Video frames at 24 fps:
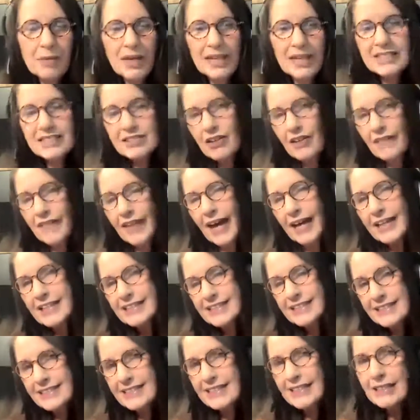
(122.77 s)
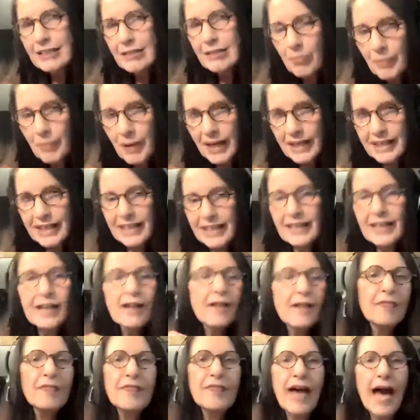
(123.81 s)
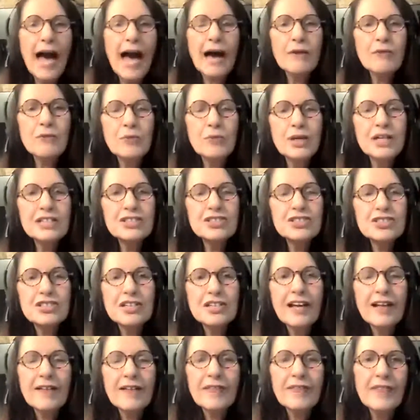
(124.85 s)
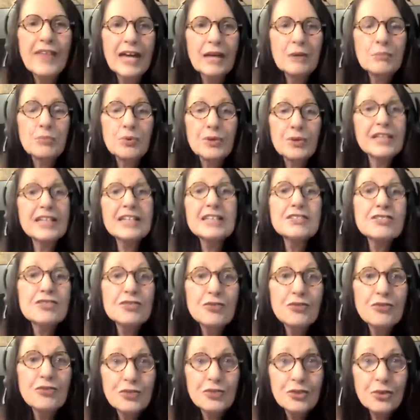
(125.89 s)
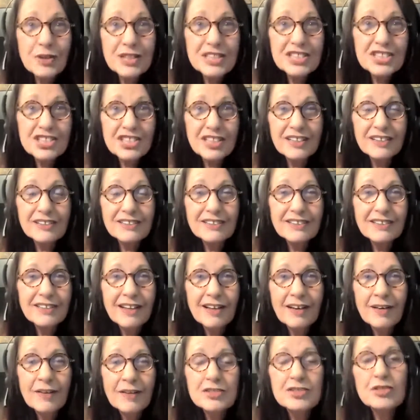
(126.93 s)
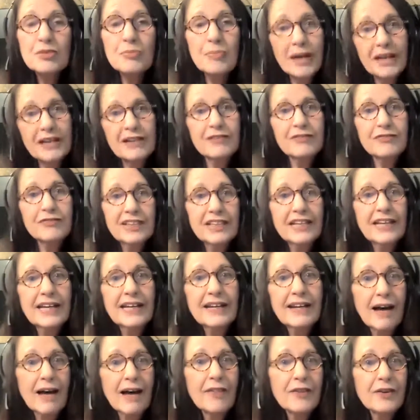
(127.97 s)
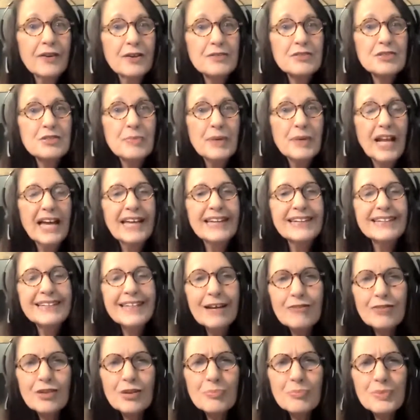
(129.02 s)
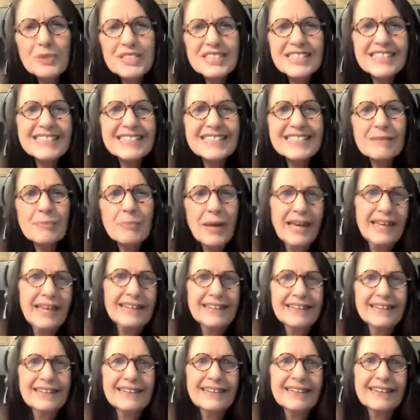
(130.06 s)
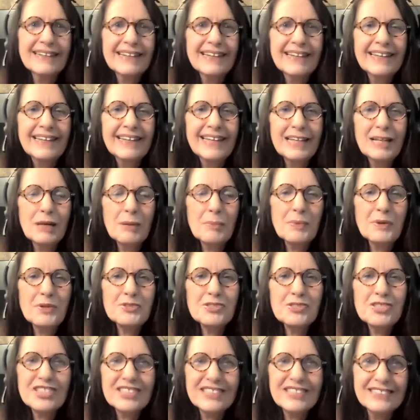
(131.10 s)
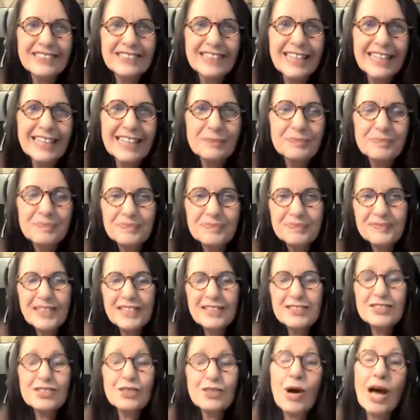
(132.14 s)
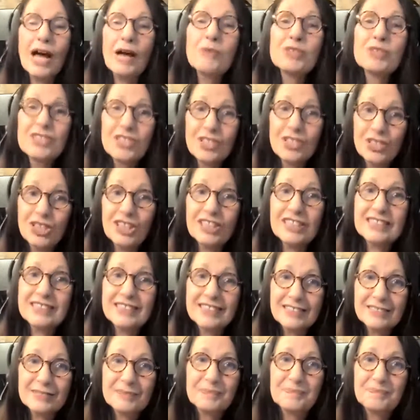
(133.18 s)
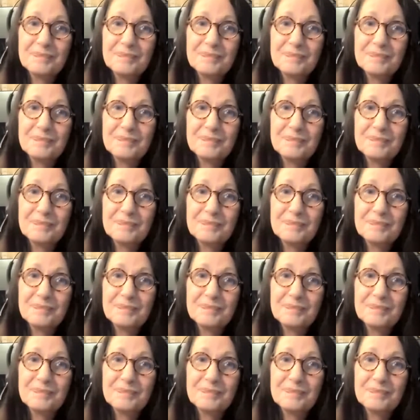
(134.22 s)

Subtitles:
based on that seed money, that which they bring into fruition to benefit others. But I had never participated in it personally. And so I was hooked.